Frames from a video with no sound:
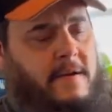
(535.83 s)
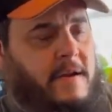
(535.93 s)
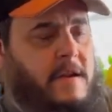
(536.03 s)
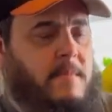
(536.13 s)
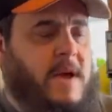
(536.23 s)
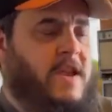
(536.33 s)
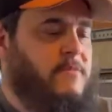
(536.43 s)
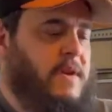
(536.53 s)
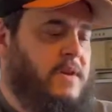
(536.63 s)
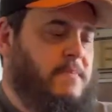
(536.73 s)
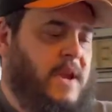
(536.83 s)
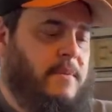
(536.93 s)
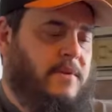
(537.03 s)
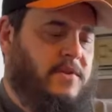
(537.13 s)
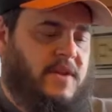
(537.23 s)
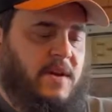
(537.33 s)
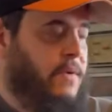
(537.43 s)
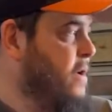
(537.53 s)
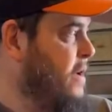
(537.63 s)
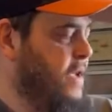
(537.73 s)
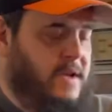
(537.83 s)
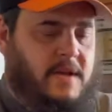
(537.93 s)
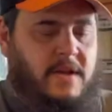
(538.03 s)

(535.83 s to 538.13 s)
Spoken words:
You might even be able to see where